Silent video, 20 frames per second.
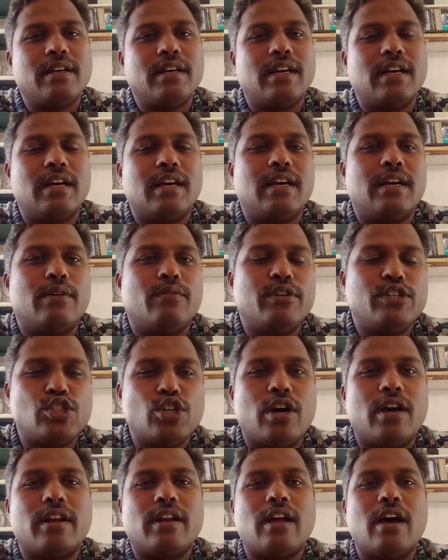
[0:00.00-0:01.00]
uh, which
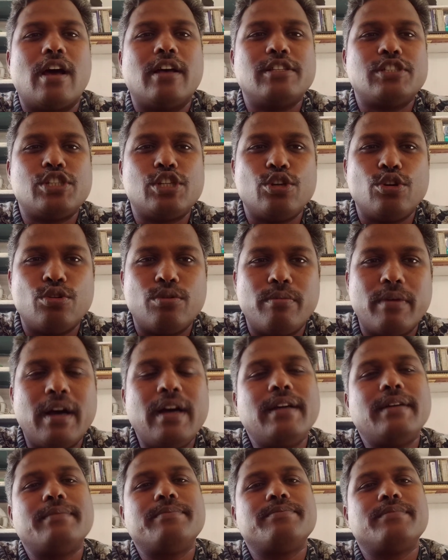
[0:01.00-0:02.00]
are
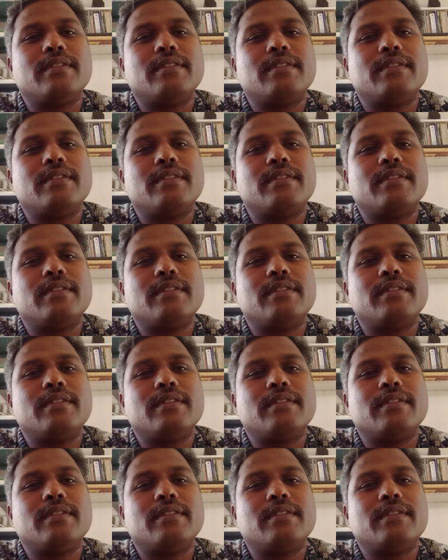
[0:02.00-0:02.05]
osteoma,